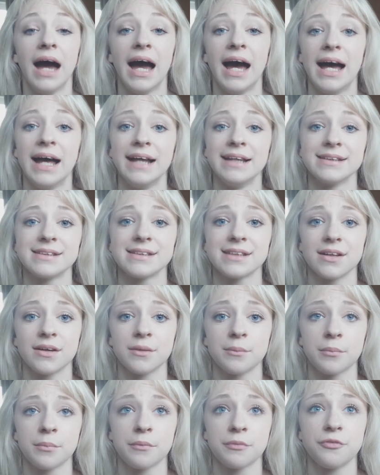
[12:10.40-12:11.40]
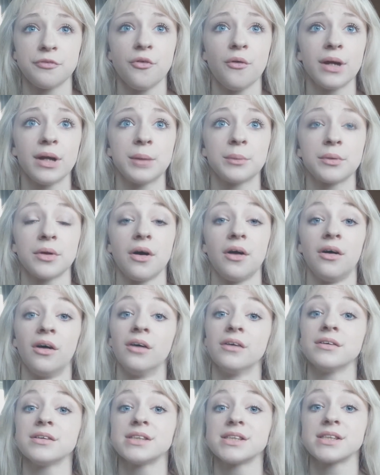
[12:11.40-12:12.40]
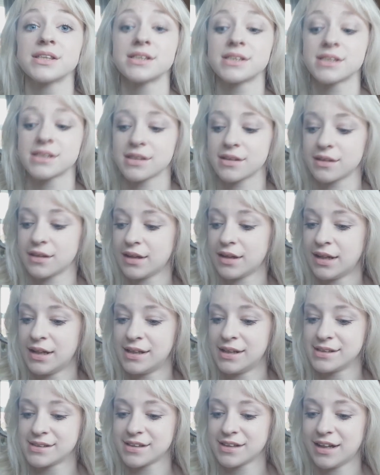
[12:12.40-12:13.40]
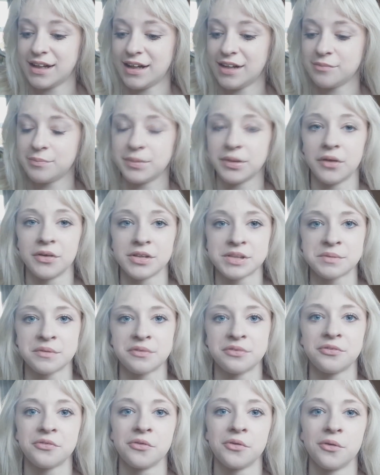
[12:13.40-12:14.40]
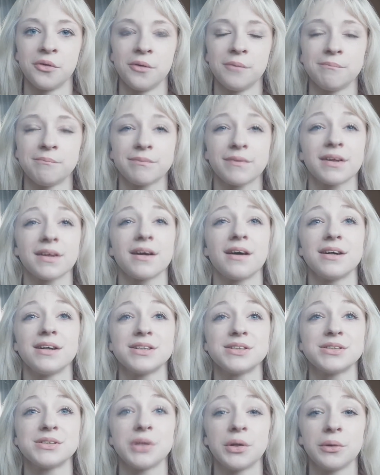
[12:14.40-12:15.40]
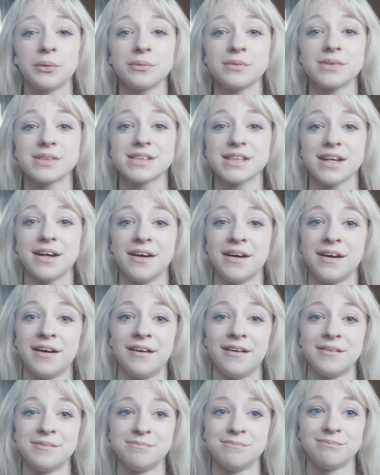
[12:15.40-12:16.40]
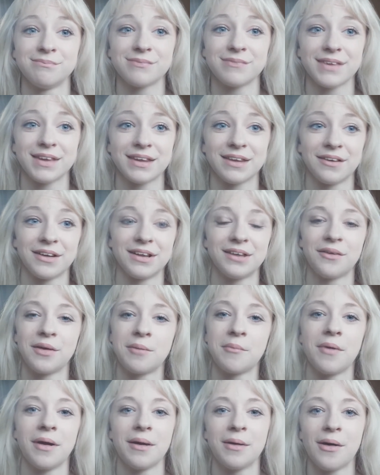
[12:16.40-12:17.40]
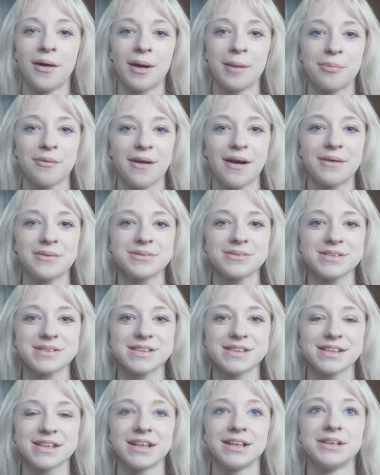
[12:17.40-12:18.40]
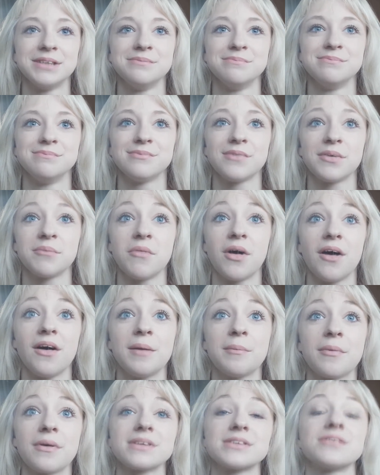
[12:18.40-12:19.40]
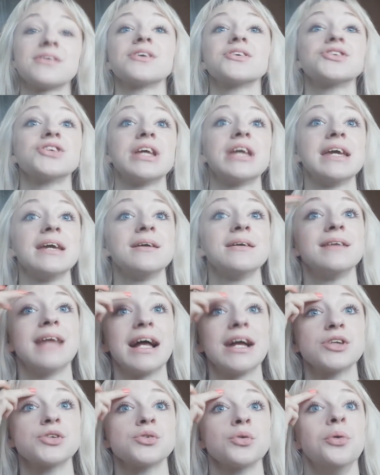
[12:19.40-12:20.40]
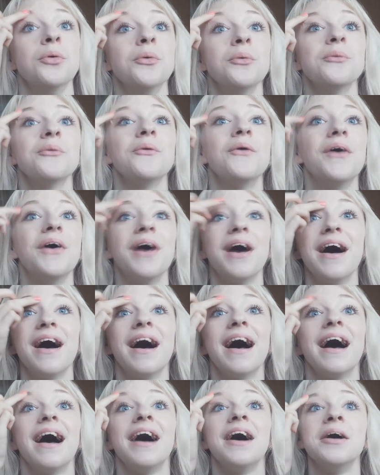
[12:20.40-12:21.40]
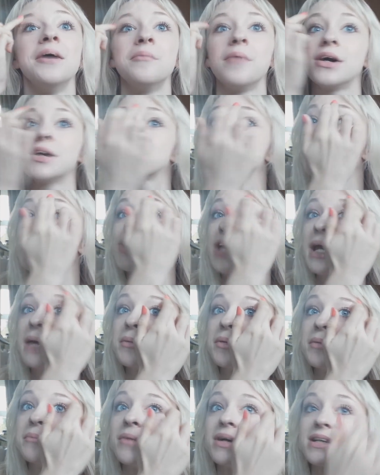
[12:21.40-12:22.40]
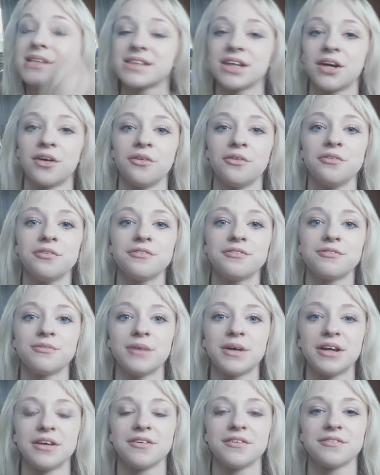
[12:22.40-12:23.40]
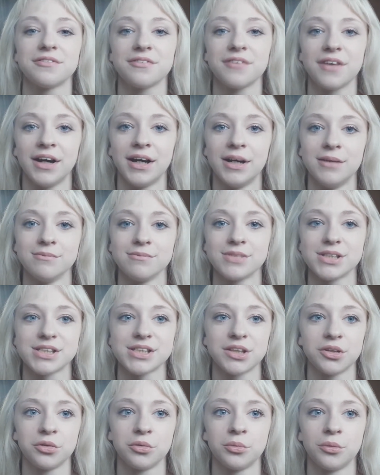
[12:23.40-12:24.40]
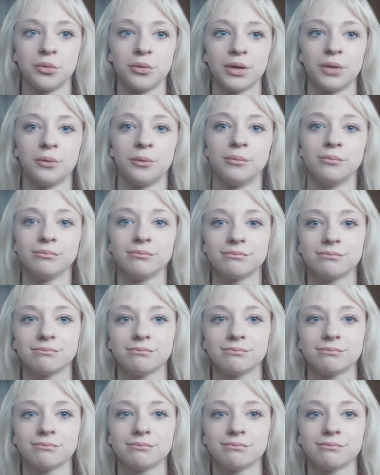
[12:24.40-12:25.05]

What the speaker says: And before anyone asks, as I have been asked before, I don't like line my eyebrows. My eyebrows are actually natural. I just shaped them myself with just a normal little